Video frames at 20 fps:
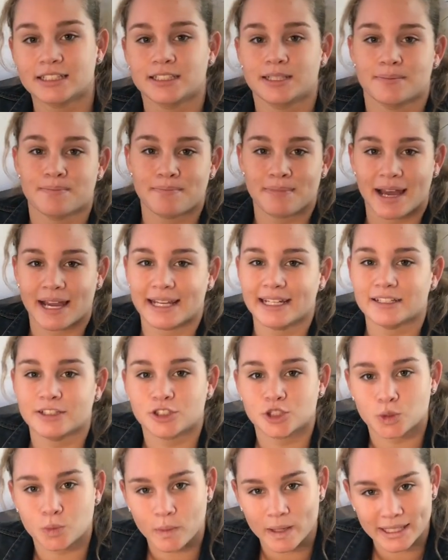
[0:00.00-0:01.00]
to make
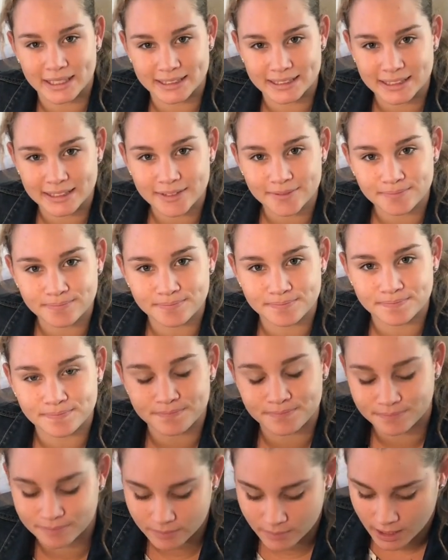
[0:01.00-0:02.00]
20
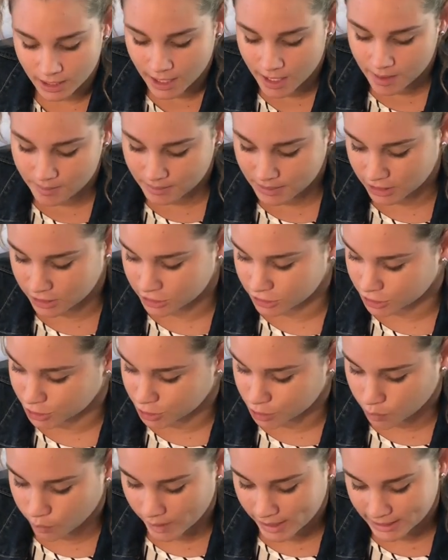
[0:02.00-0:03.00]

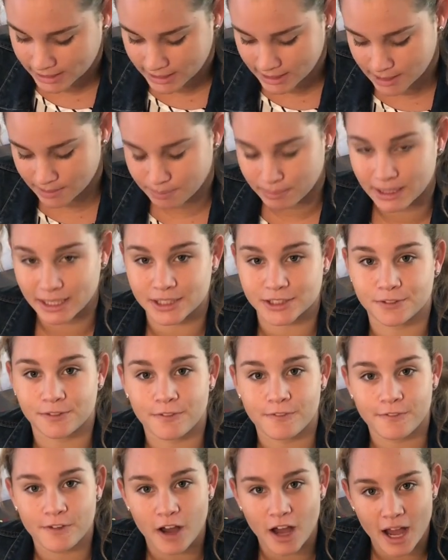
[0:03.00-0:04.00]
because 20 plus
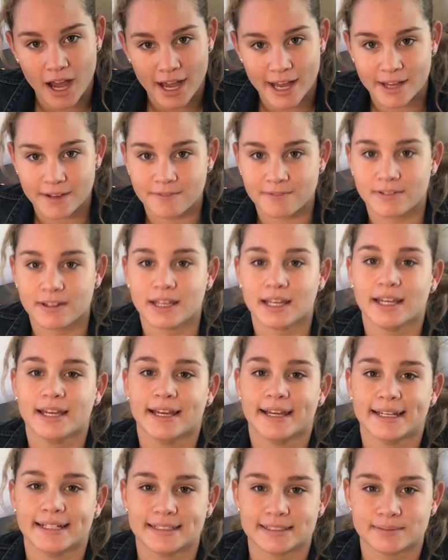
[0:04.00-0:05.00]
5
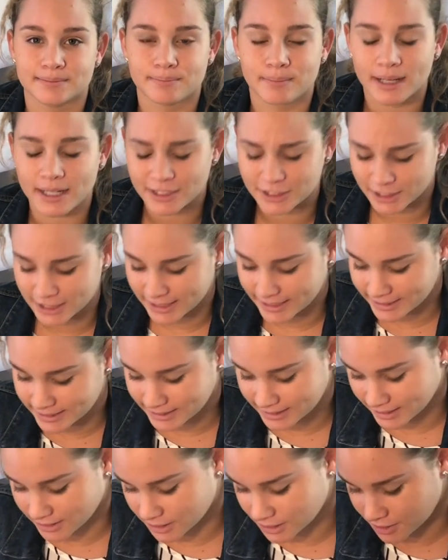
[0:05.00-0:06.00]
is much
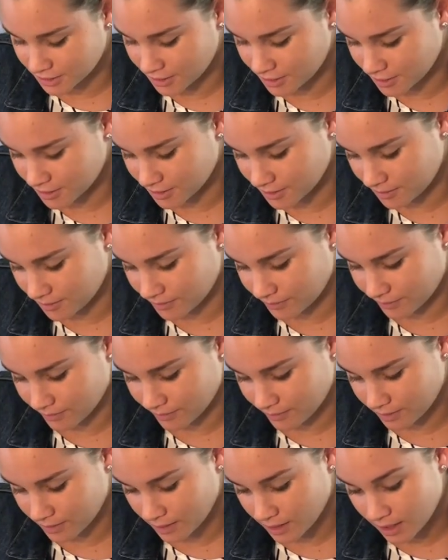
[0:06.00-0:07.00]
easier to do
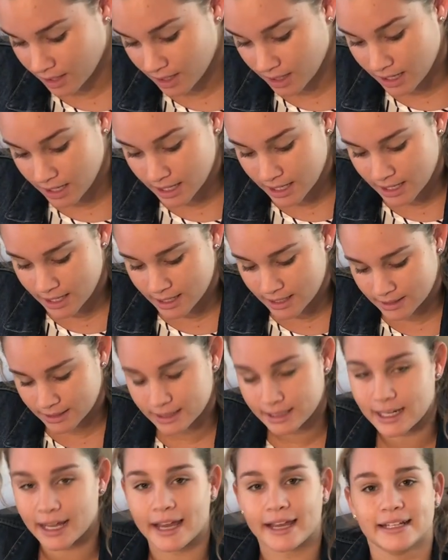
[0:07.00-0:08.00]

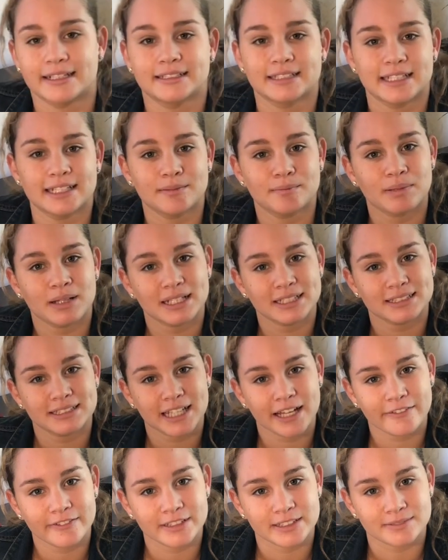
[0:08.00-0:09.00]
than 18 plus
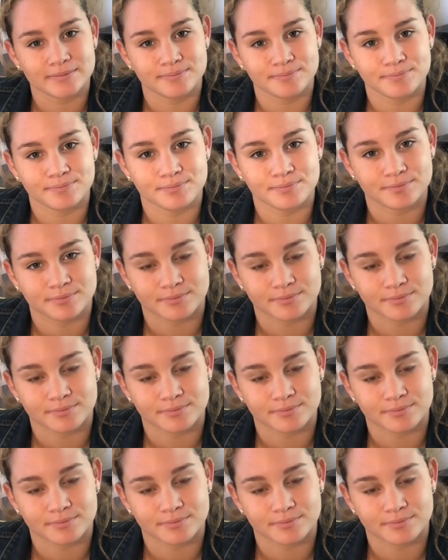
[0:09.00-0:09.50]
7.